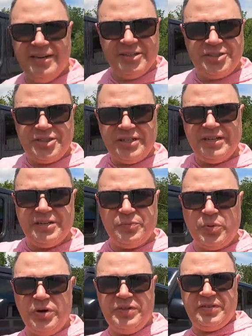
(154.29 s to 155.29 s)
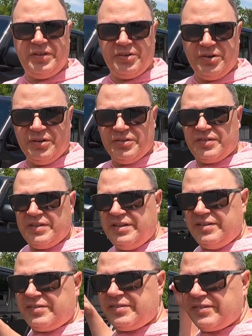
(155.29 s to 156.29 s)
here she is, boys and girls,
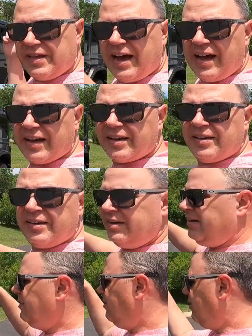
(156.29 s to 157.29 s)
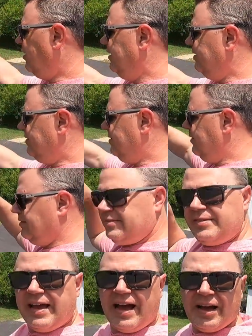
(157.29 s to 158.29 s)
the stock height,
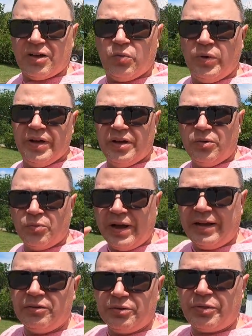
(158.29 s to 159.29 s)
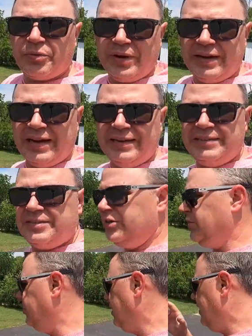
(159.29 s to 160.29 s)
stock wheel Wrangler
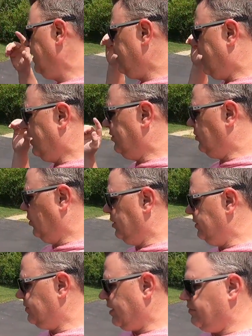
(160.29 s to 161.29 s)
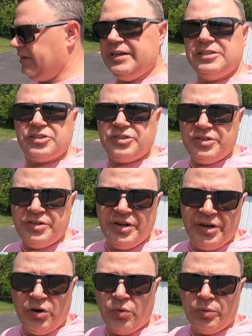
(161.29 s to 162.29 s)
392 on 37-inch
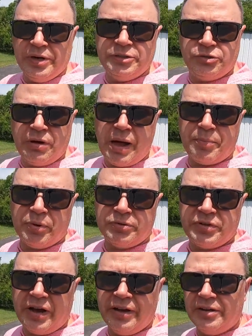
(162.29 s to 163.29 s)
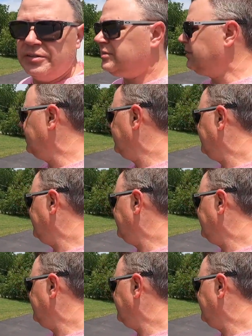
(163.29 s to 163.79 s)
Nitto Ridge Grappler tires.